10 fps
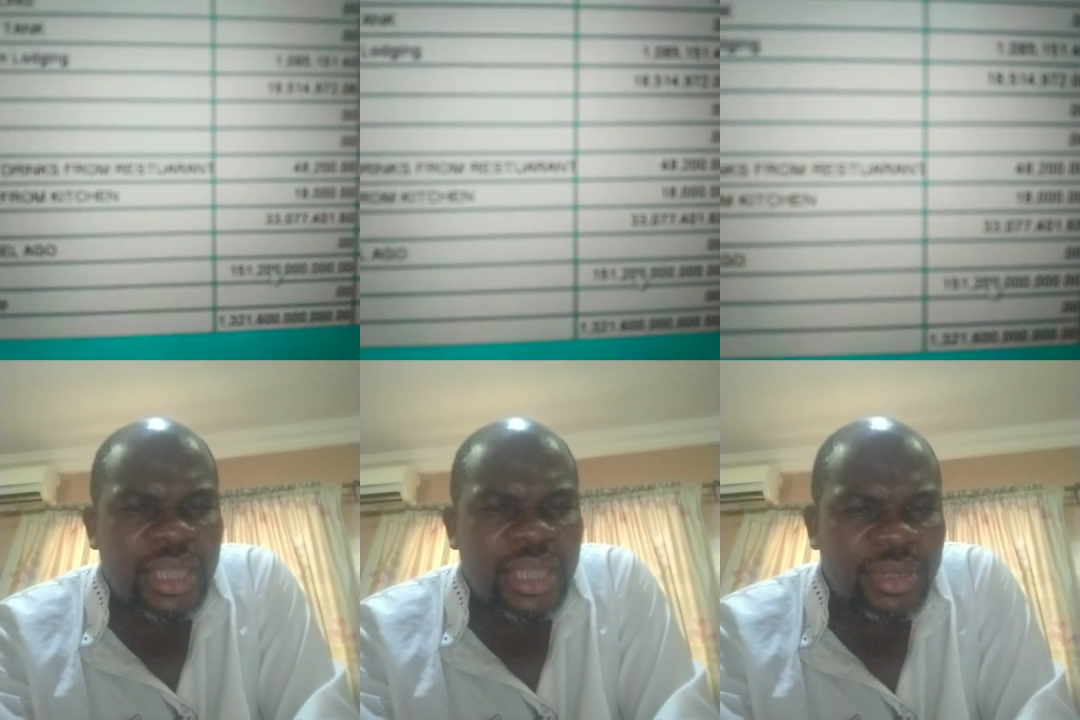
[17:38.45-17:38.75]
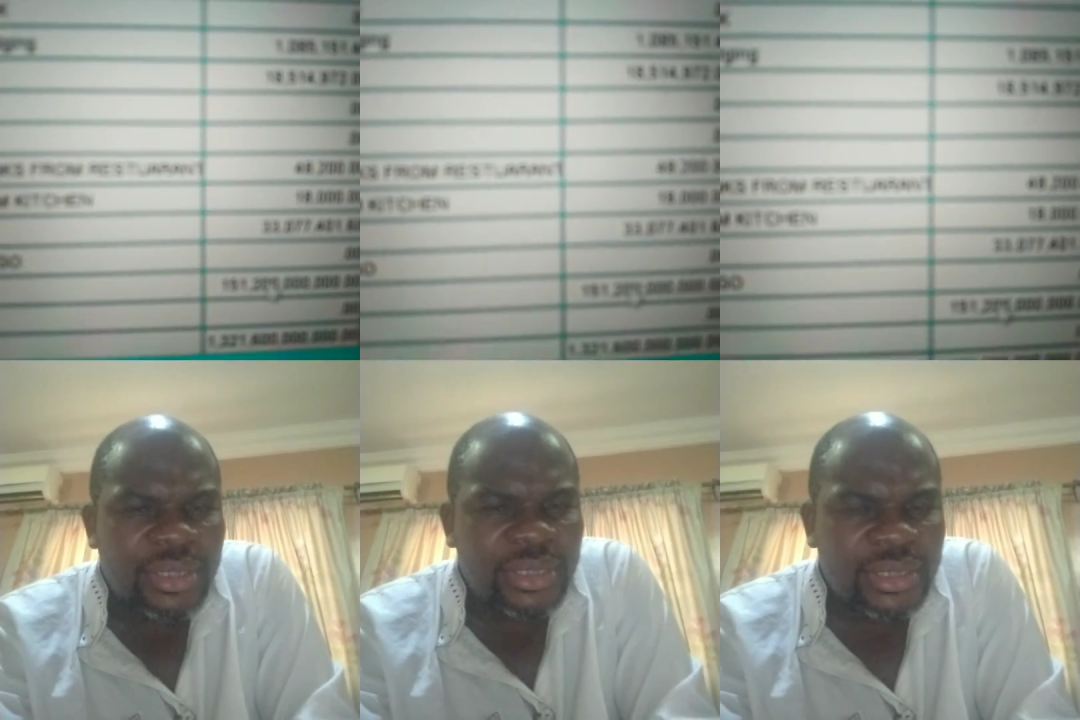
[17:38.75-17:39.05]

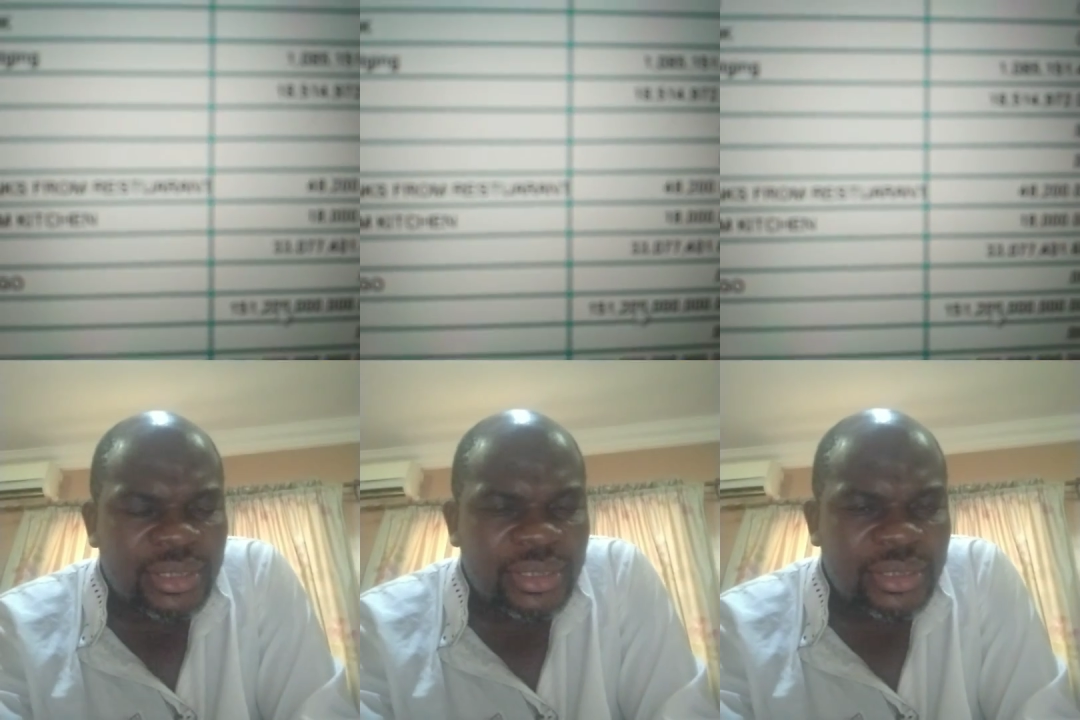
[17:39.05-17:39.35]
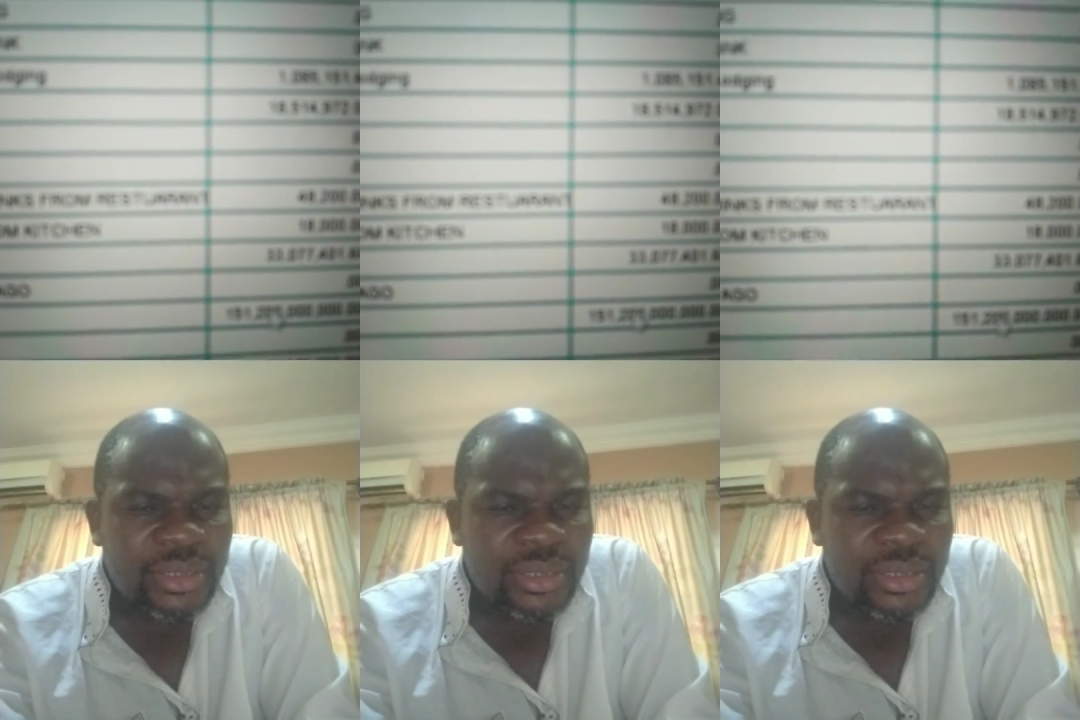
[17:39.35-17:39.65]
amount,
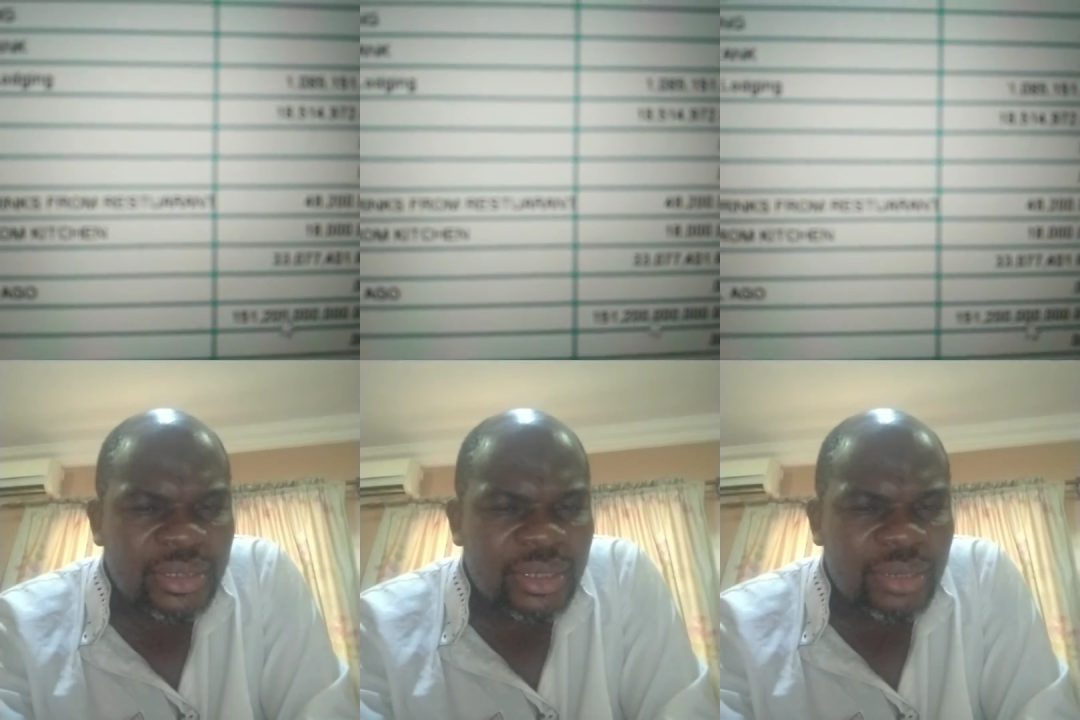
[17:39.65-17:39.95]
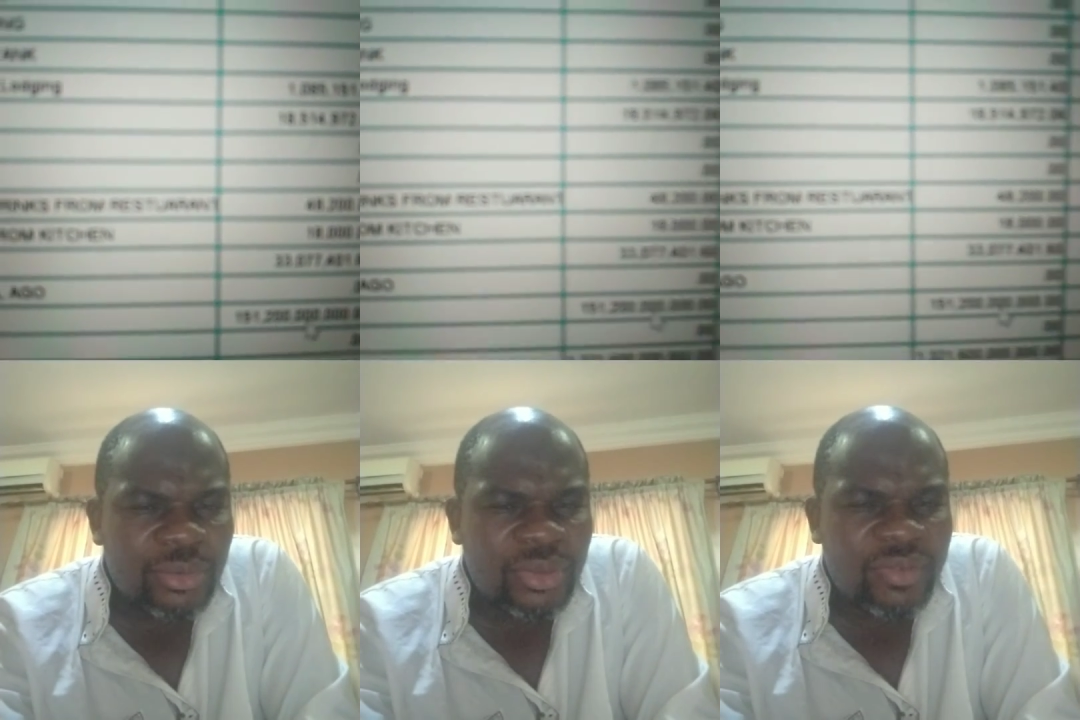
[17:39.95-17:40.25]

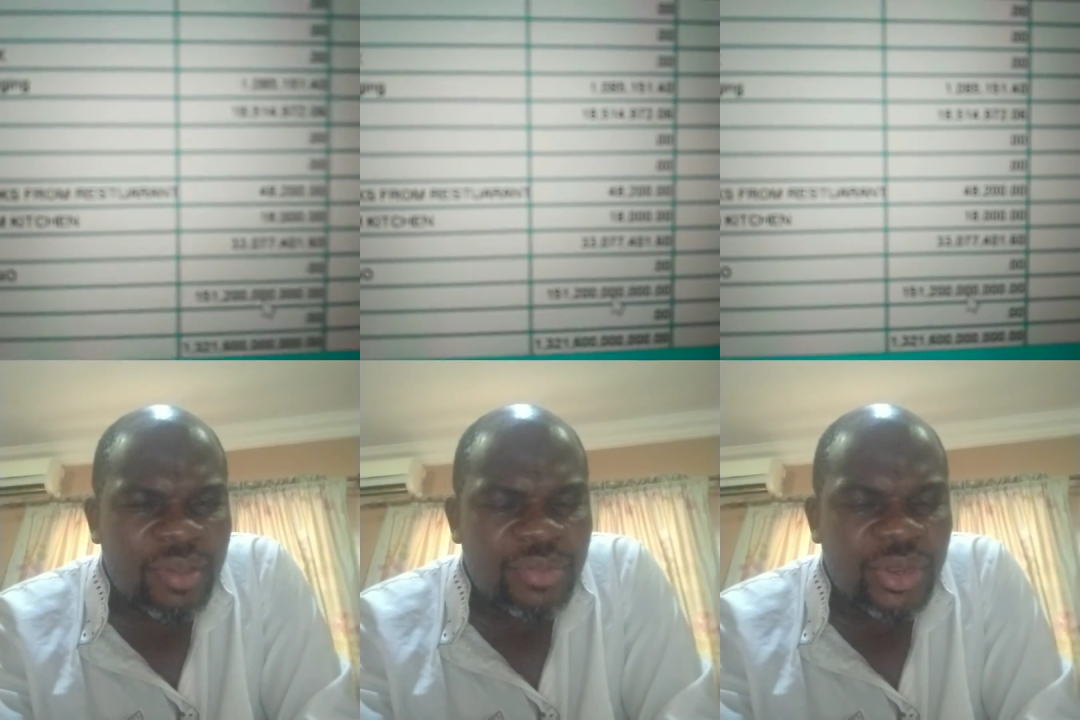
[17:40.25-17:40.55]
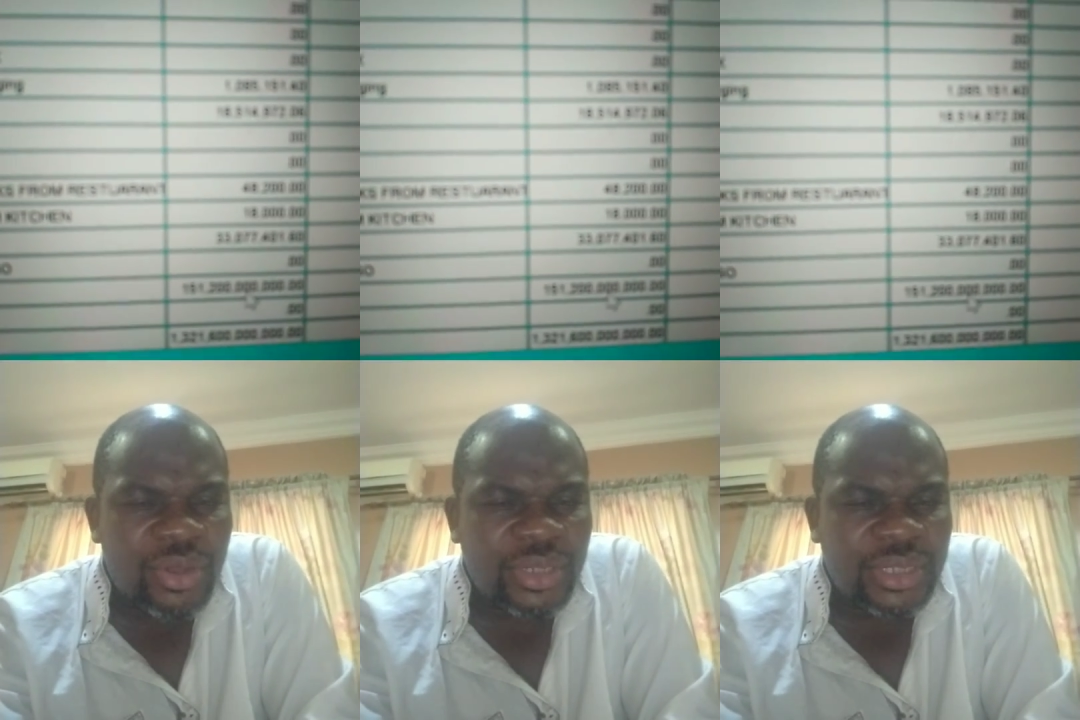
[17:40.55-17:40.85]
whatever
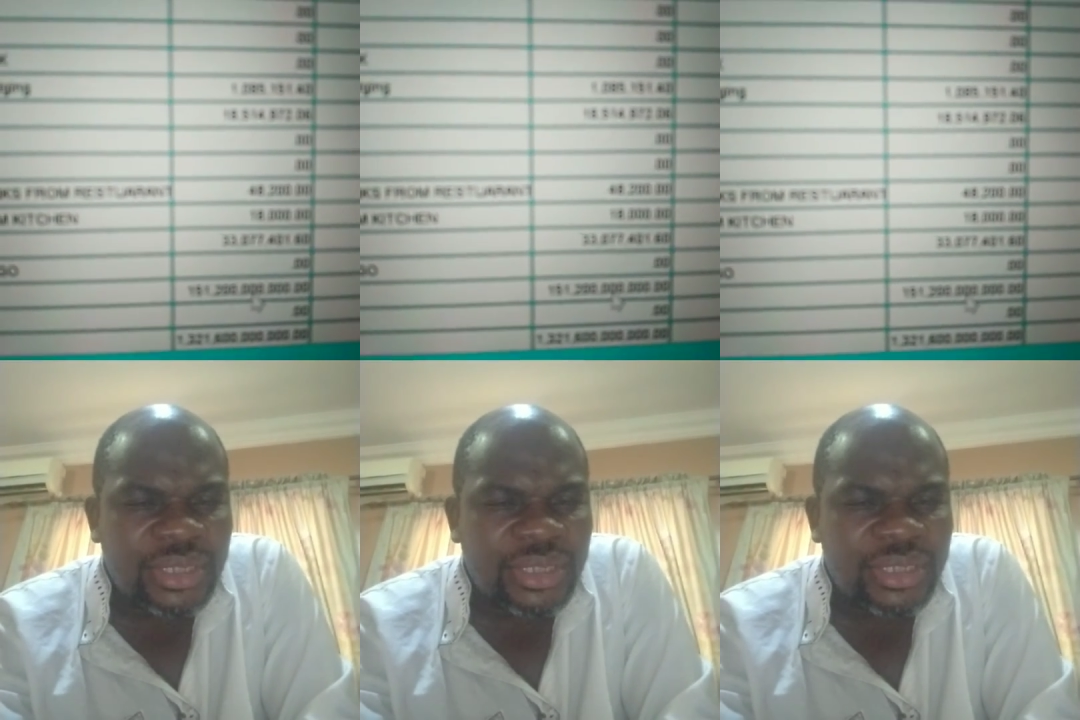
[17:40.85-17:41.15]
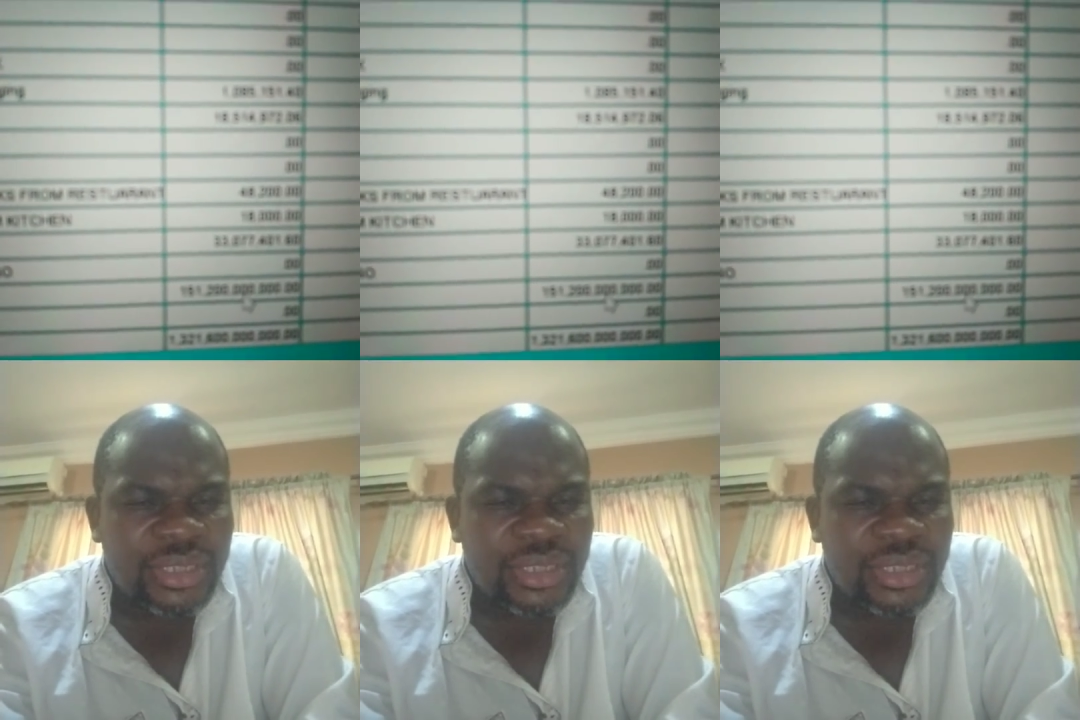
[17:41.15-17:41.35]
billion it is.